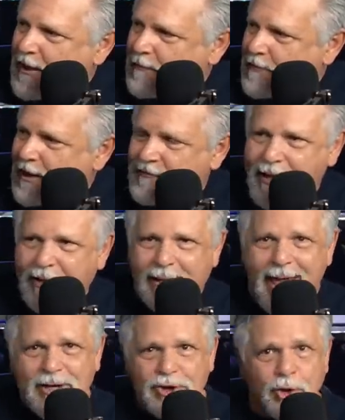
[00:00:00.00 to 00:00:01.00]
And I've got a
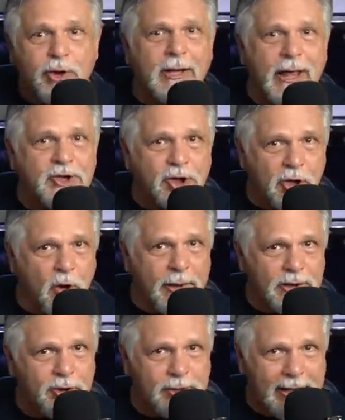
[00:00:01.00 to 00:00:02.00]
lot of circulation
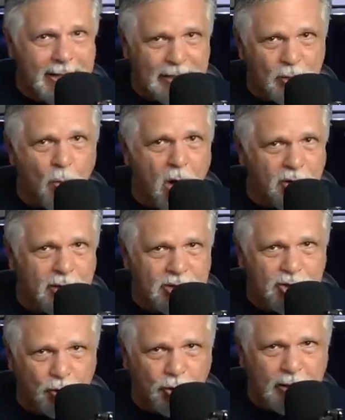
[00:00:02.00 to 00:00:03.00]
going, so the heated water gets
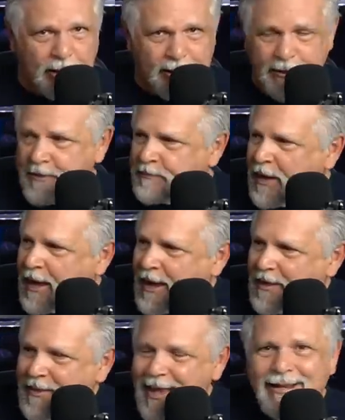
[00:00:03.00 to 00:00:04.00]
circulated.
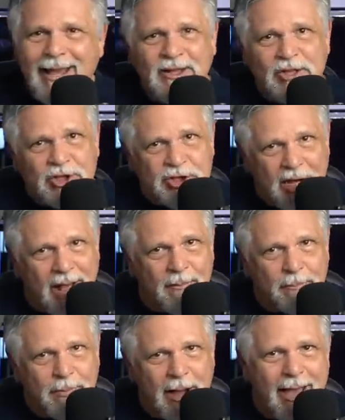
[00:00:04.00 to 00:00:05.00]
Then in the
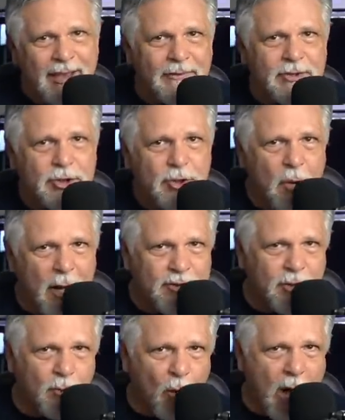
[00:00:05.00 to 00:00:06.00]
sump, I have a
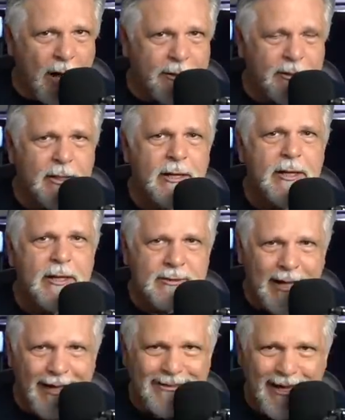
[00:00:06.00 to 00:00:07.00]
200 watt
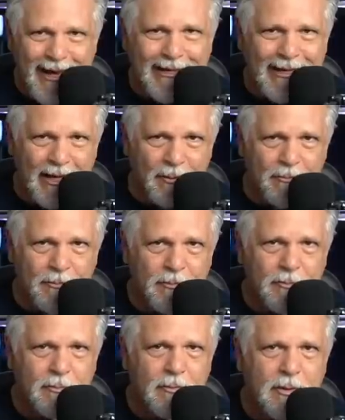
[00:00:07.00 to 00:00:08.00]
titanium,
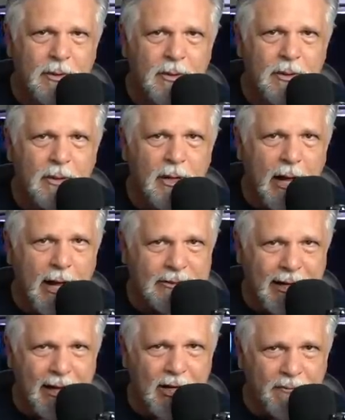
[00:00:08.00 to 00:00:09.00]

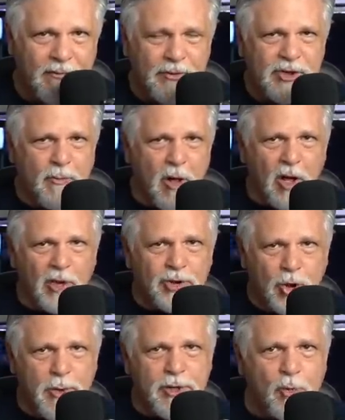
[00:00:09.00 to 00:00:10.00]
a very small
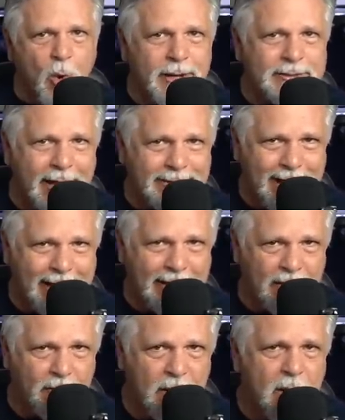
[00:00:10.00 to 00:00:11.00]
200 watt
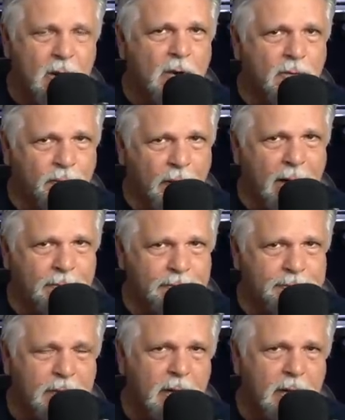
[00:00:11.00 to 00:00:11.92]
titanium from